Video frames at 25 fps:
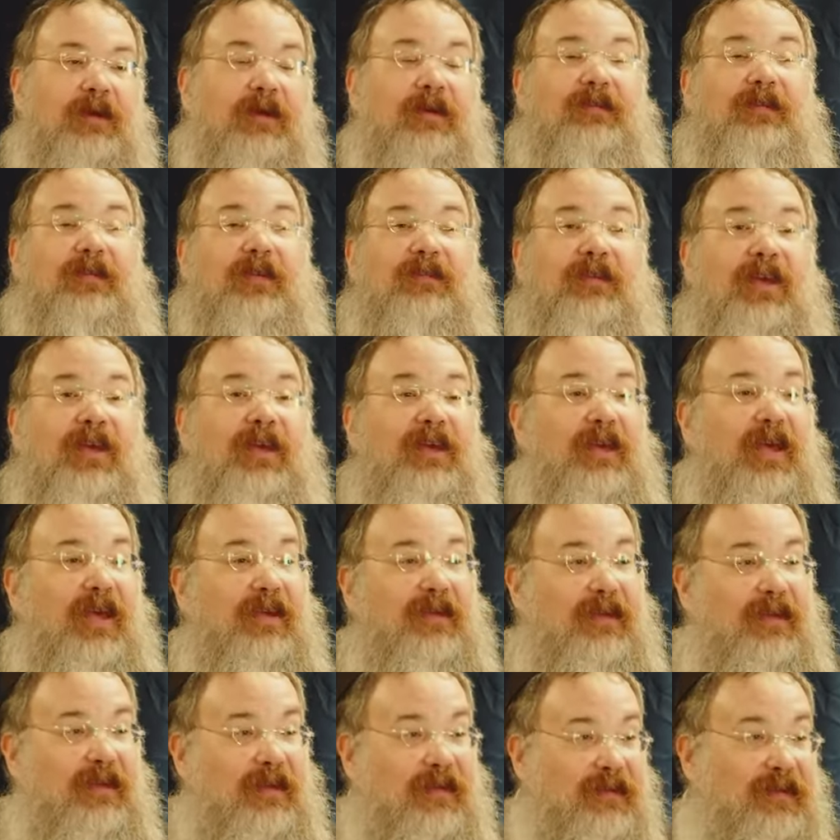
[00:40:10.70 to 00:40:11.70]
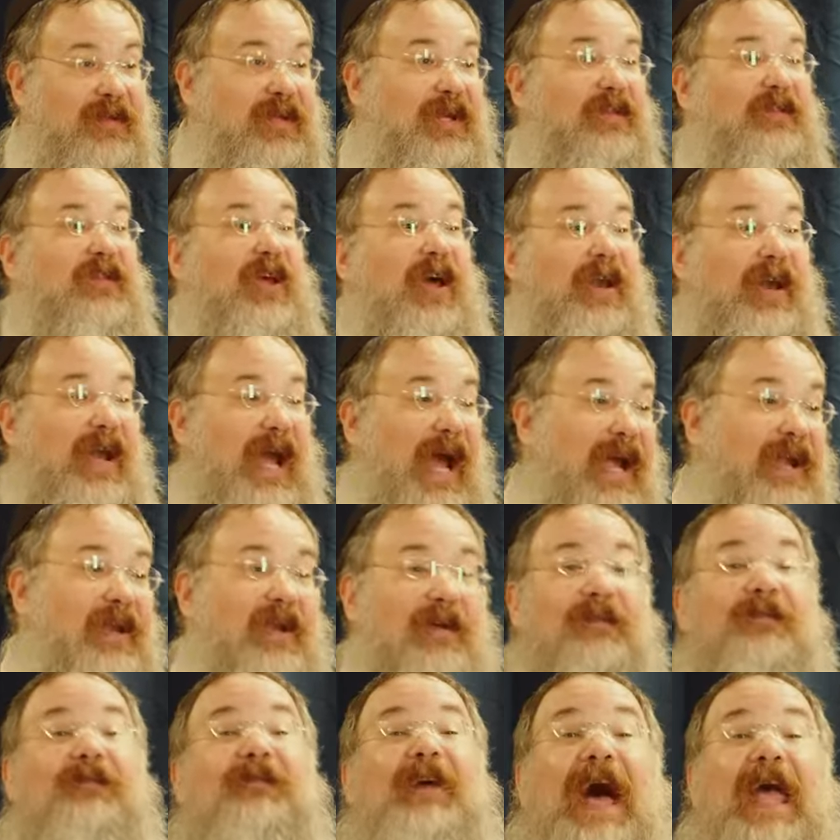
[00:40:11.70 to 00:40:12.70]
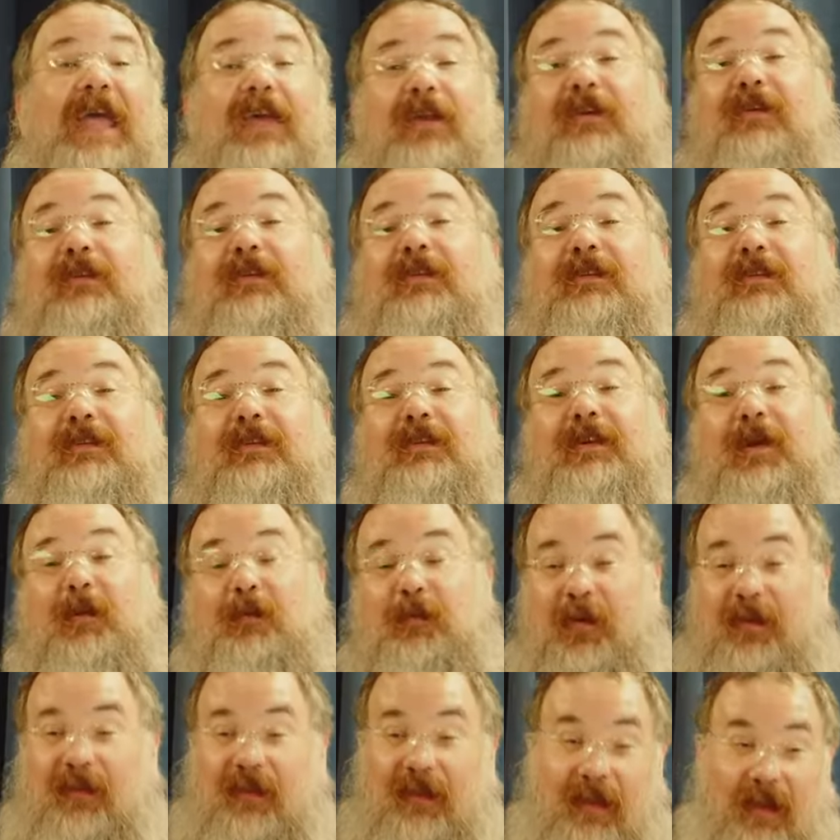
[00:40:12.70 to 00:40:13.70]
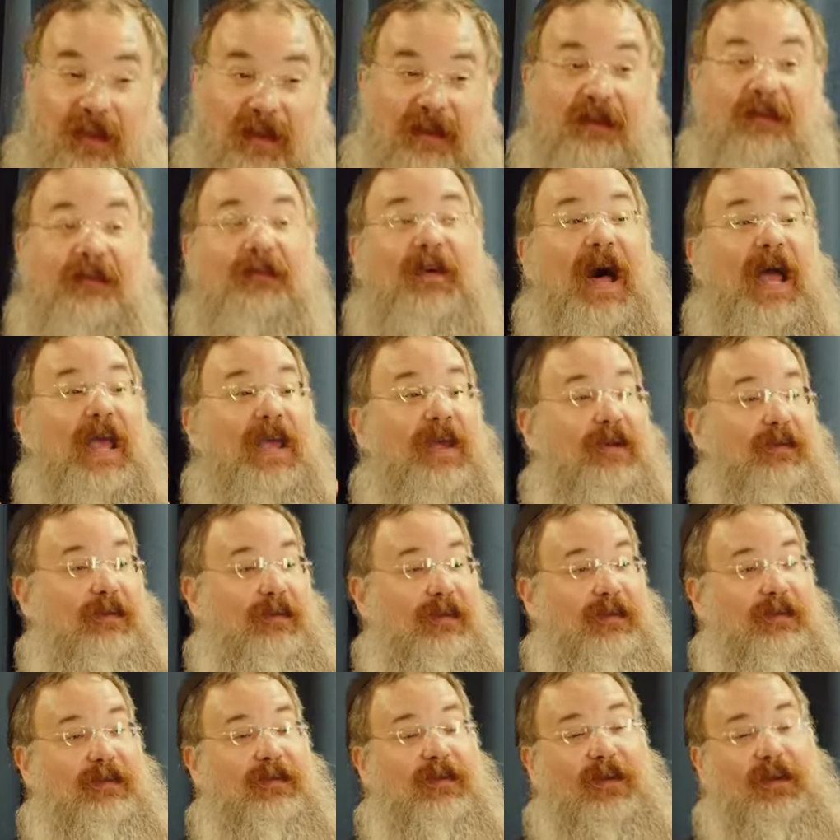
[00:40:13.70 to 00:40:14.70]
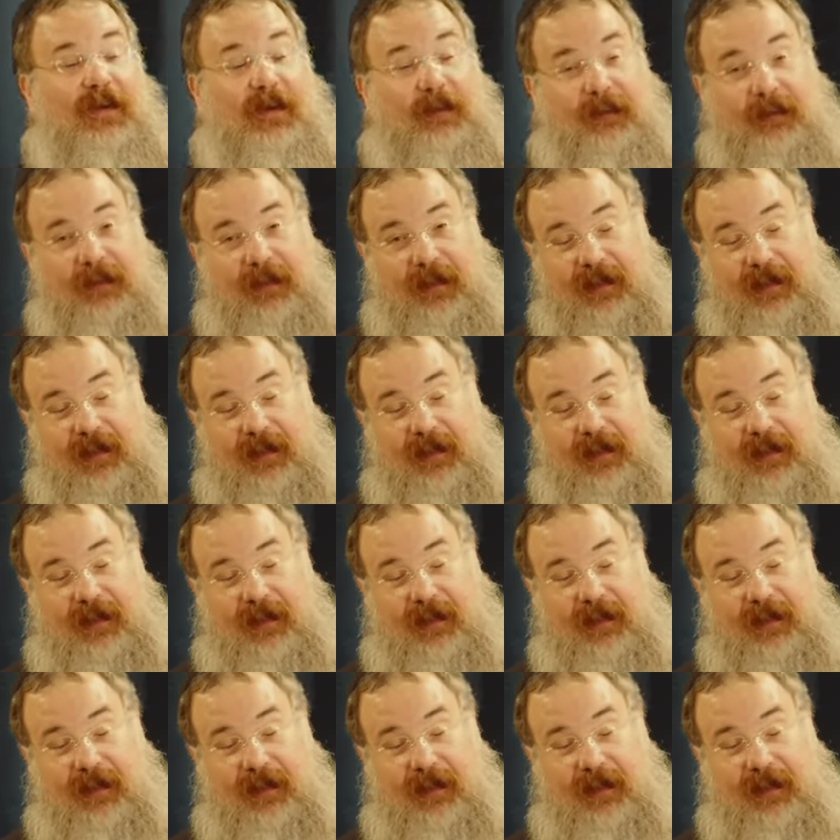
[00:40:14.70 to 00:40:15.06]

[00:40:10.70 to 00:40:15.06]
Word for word: He says, it's get that rein a fire. It puts a little fire into him.